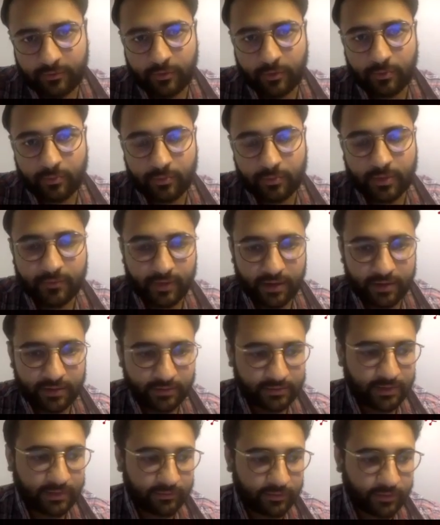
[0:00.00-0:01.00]
be safe
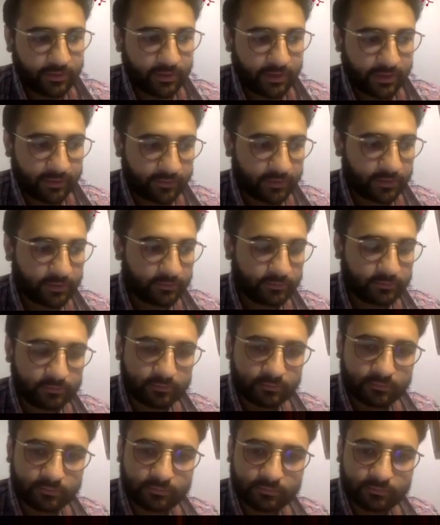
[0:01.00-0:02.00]
from the virus after
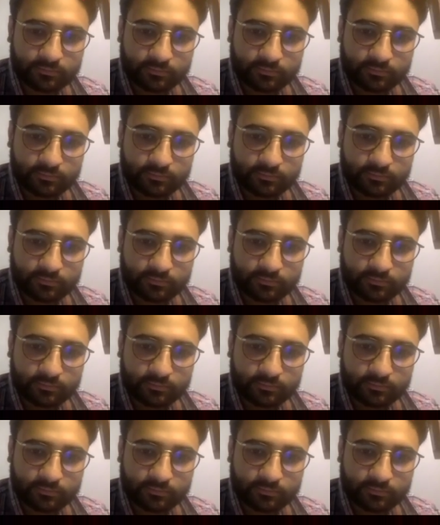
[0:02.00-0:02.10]
recovery?